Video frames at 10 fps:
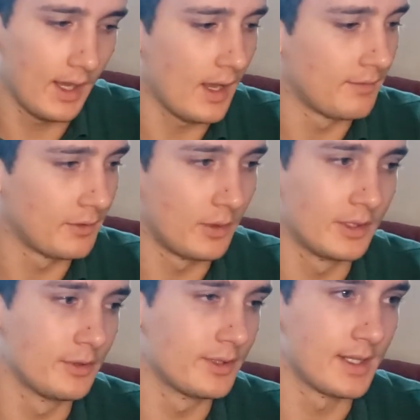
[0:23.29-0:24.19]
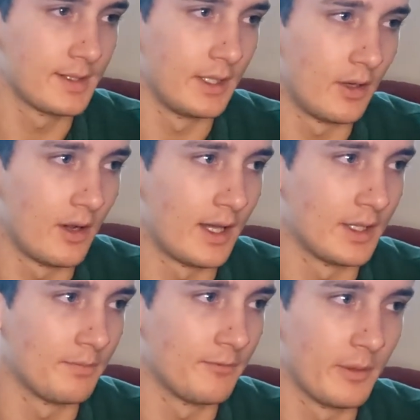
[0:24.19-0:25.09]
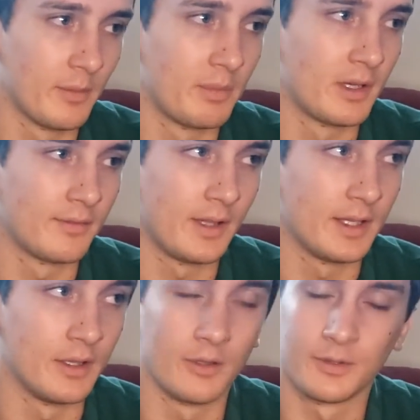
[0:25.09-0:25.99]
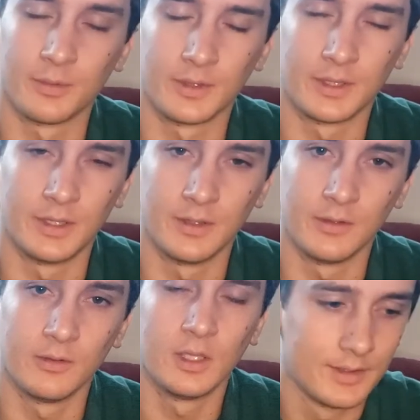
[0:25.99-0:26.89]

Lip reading: everyone who says they know how to flip a butterfly knows what to do.